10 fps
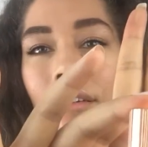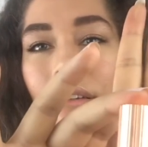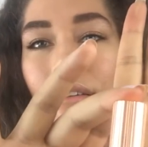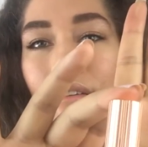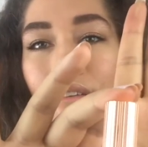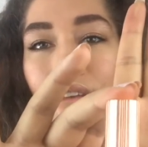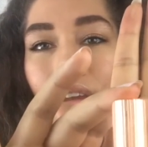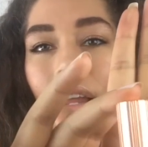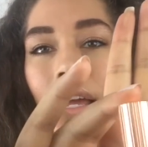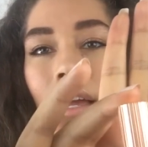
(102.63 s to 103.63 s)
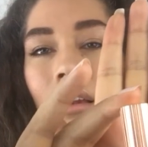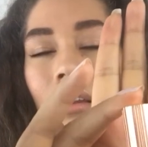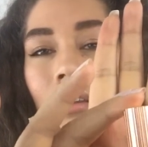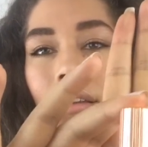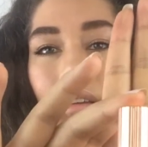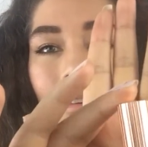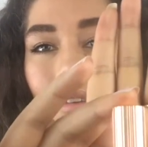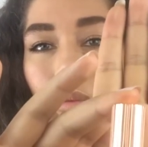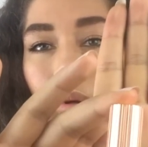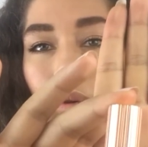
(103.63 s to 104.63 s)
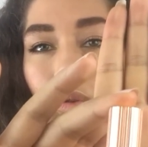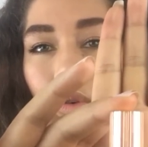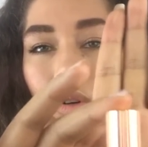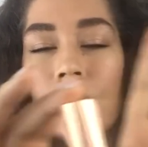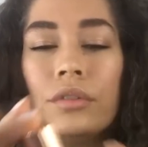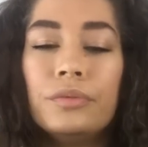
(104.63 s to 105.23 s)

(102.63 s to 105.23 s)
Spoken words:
Just the light, so beautiful.